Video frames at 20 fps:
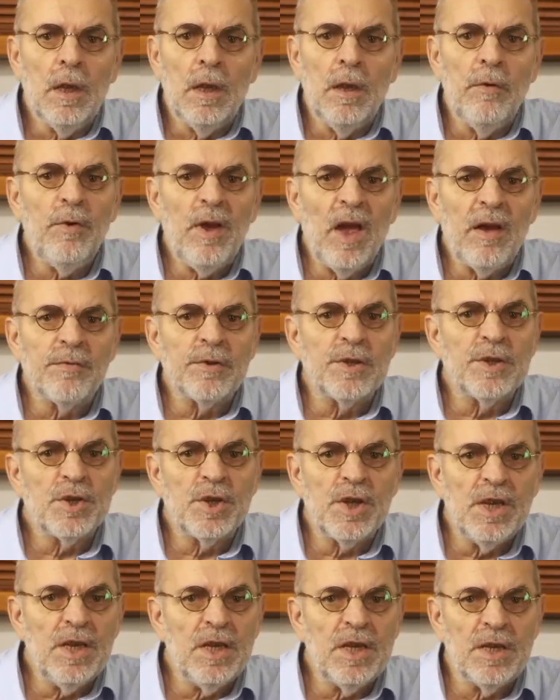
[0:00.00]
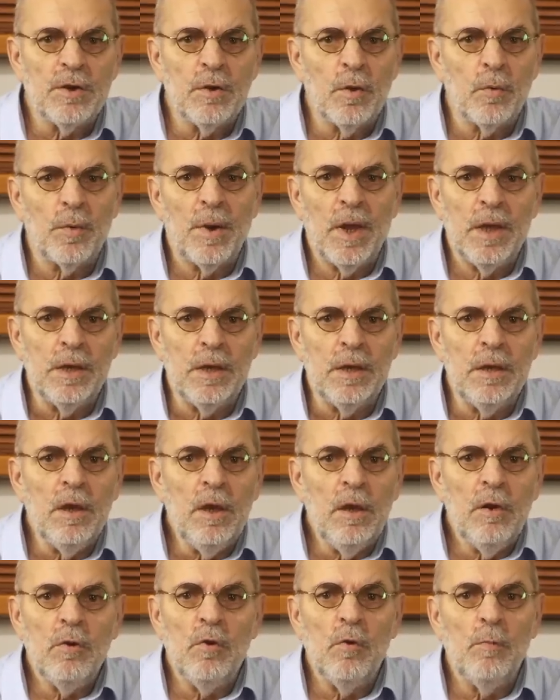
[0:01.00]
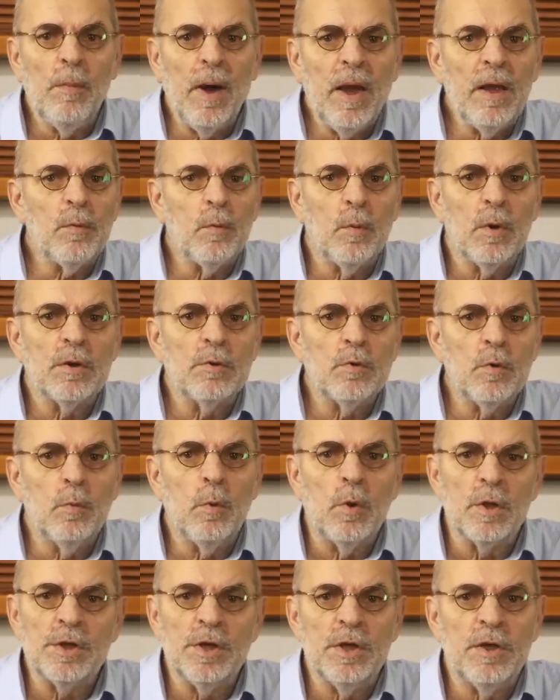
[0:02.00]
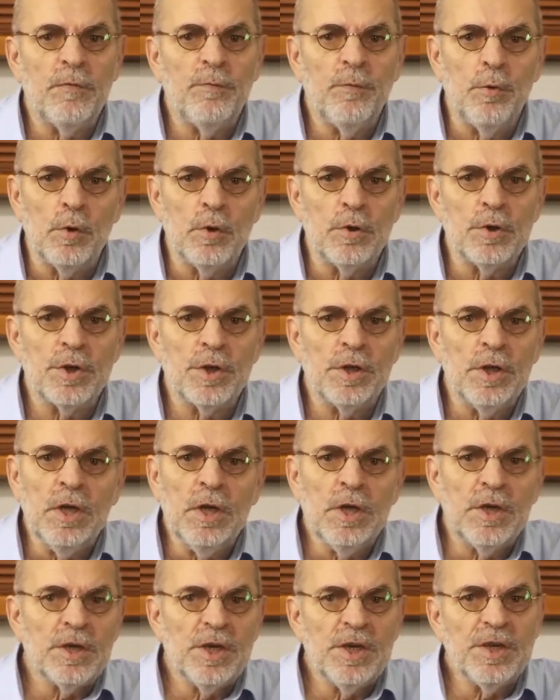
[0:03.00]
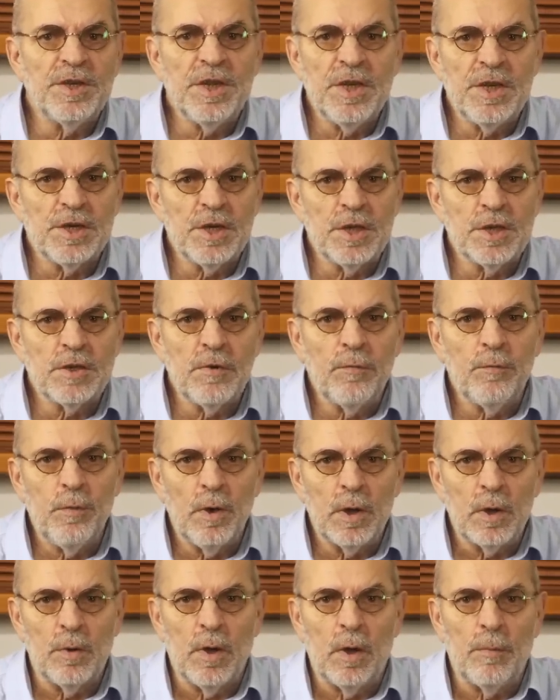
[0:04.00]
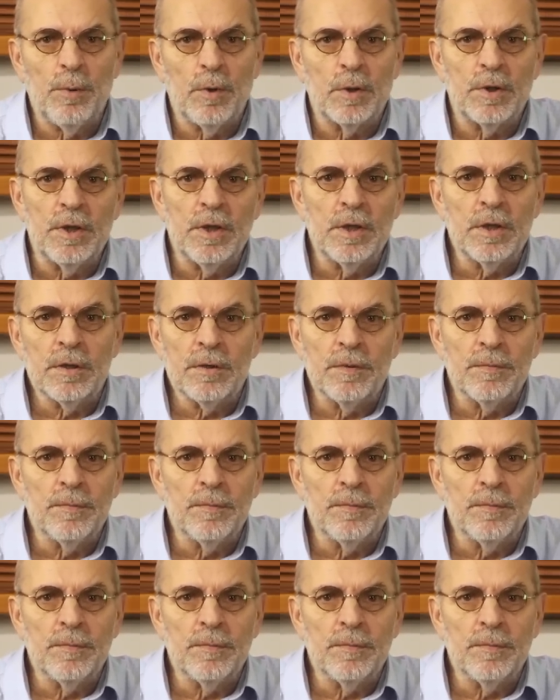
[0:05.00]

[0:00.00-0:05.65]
If you haven't seen it already, you might want to watch it first, since this is a follow-up on it.